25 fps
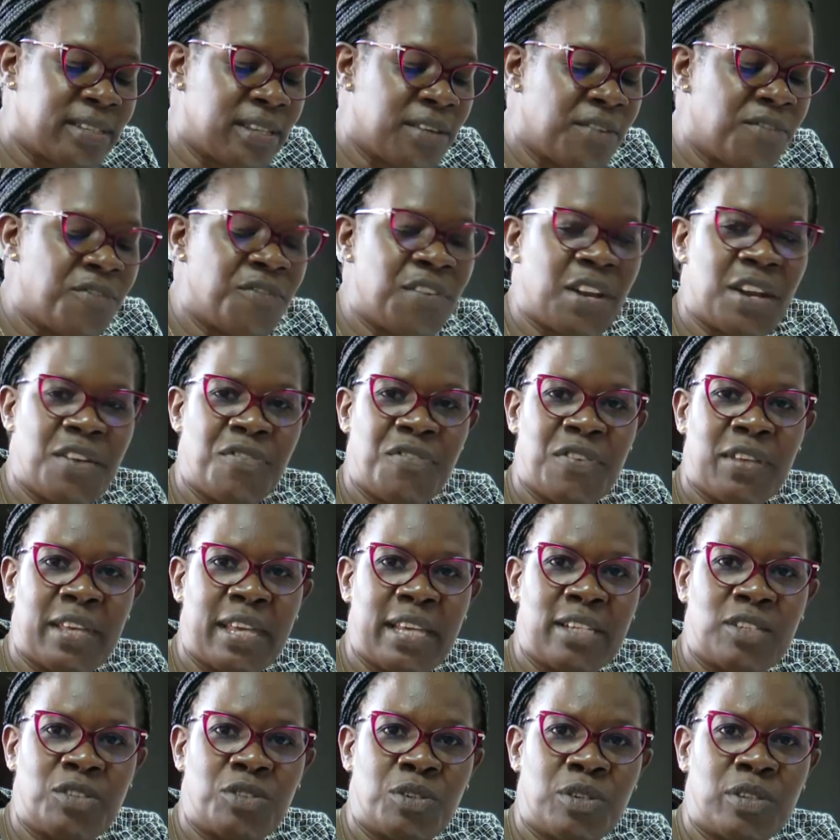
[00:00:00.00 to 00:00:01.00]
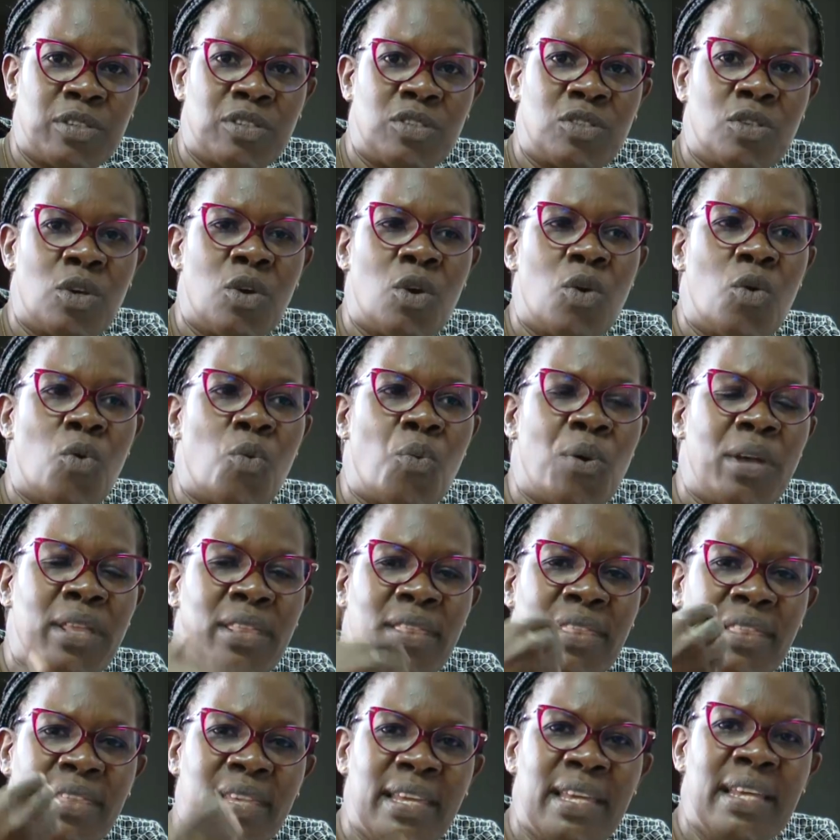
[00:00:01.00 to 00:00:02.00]
verifications
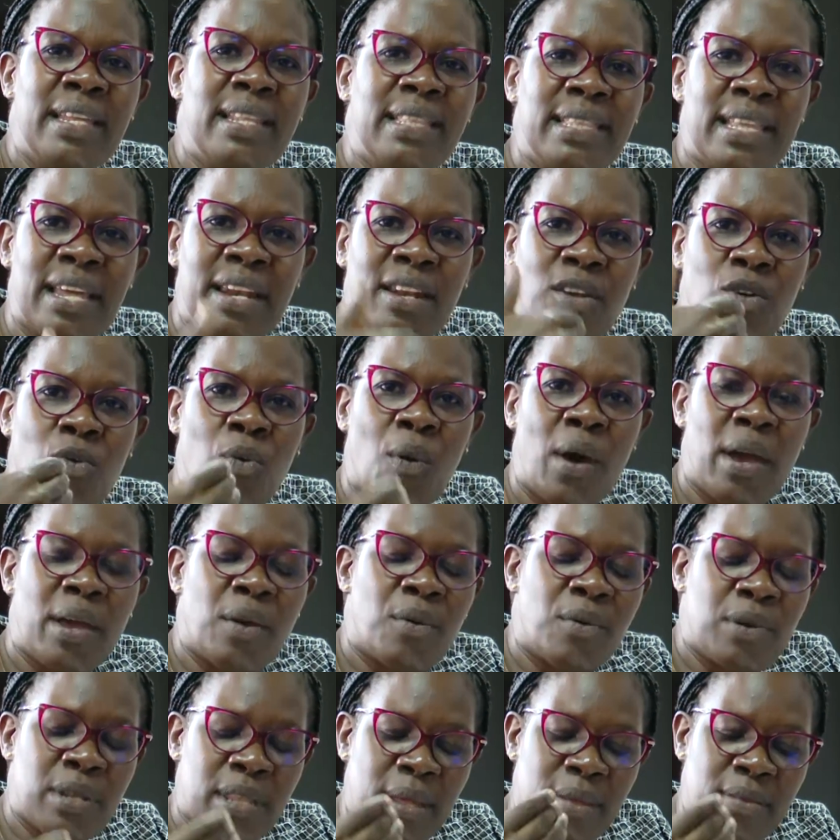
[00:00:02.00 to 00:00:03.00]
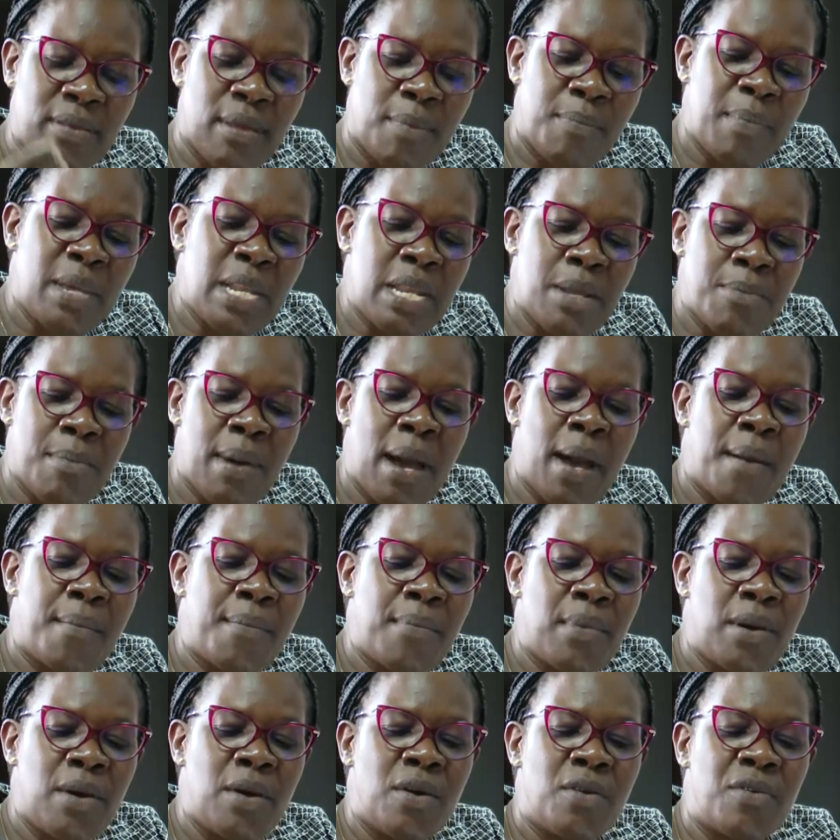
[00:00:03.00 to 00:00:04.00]
within the
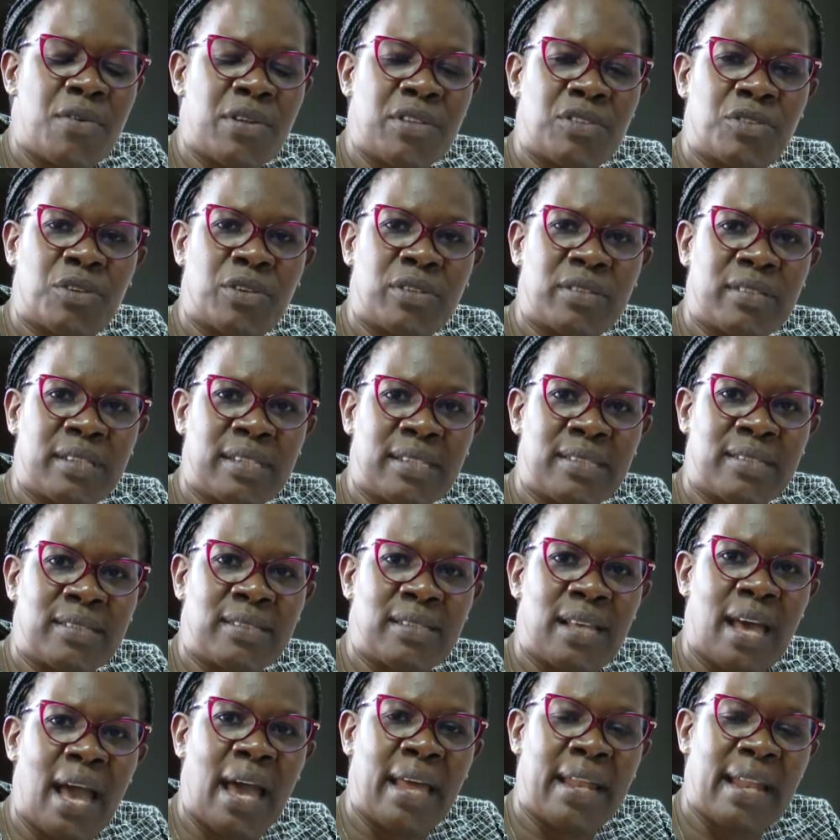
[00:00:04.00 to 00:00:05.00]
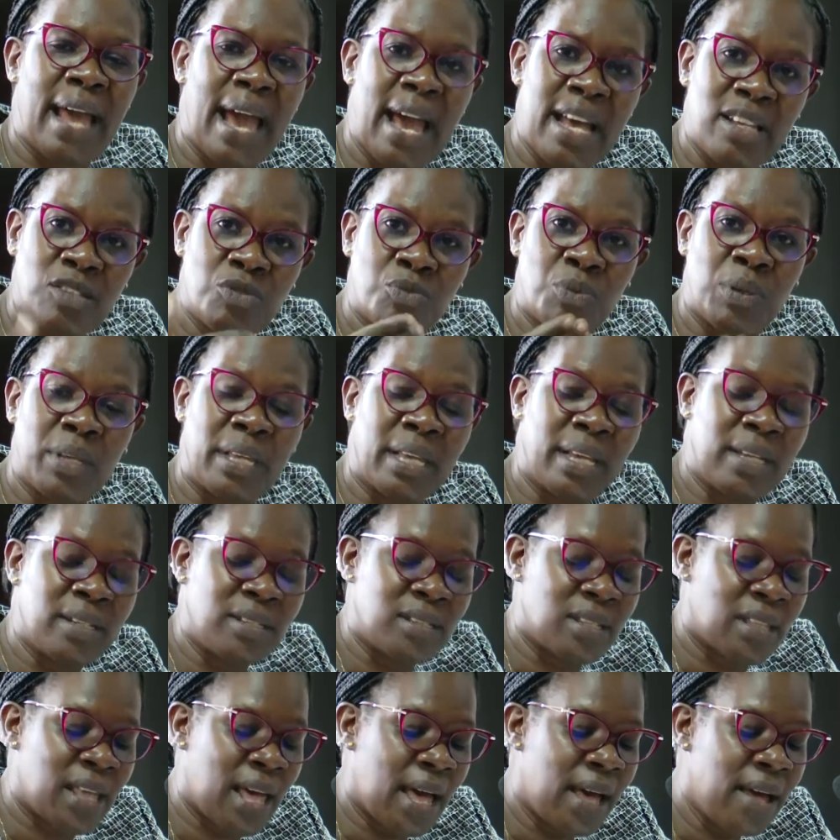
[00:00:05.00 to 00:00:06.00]
minimum resources, and as we get
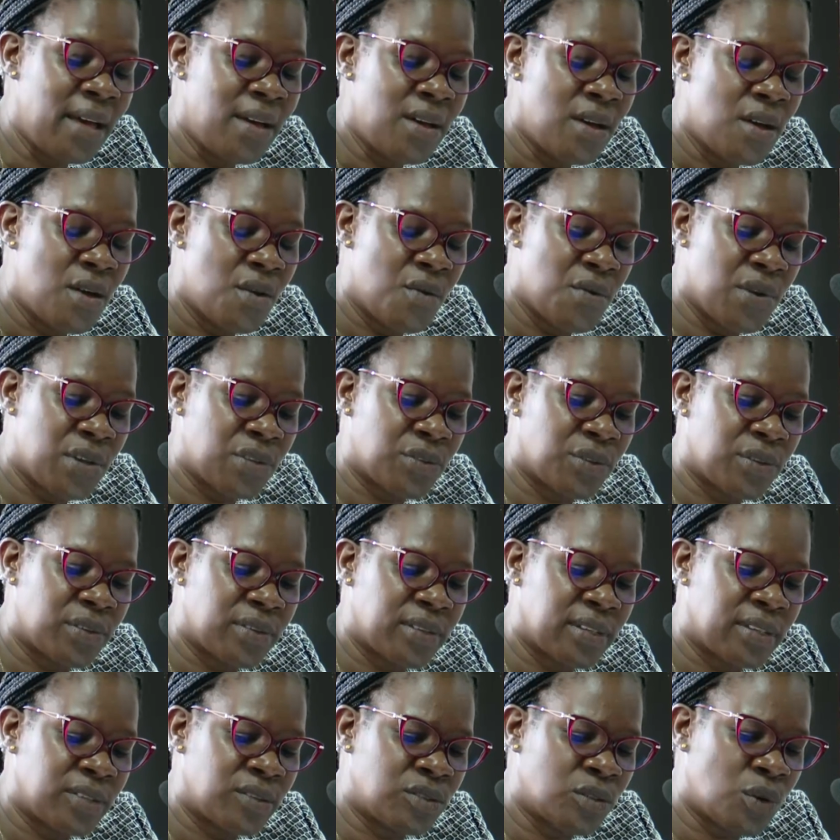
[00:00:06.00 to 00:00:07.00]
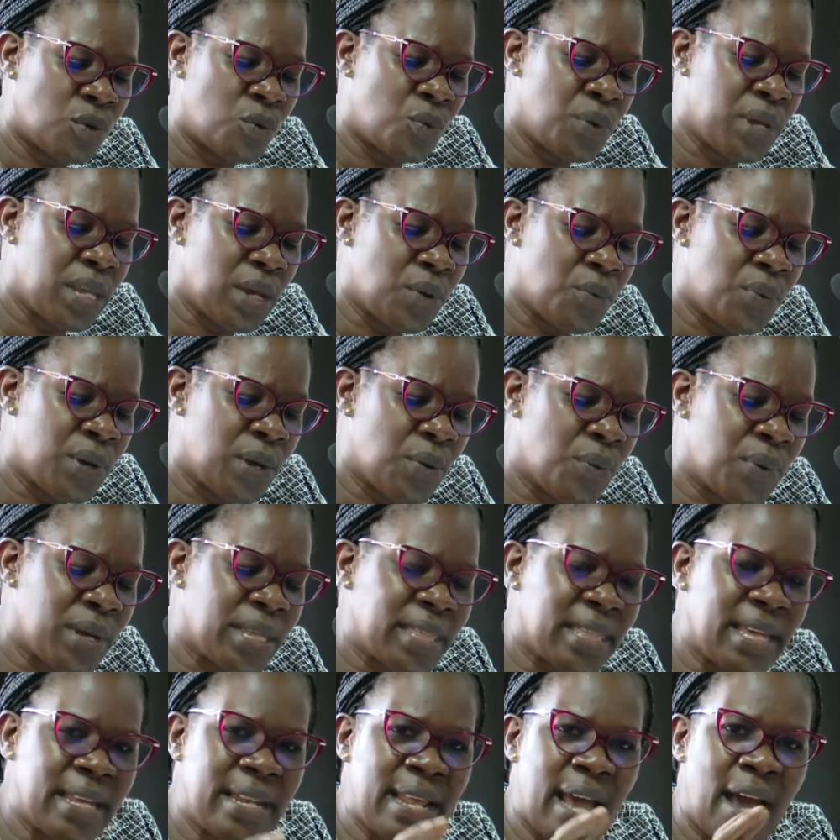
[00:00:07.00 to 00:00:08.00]
the resources, so we
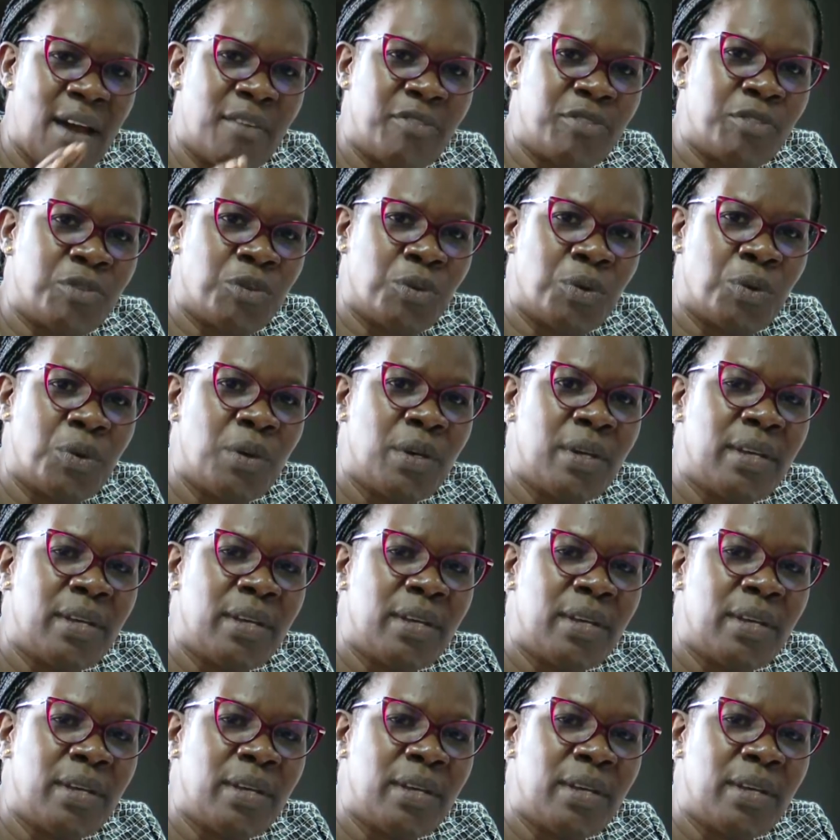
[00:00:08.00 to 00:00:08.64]
then have to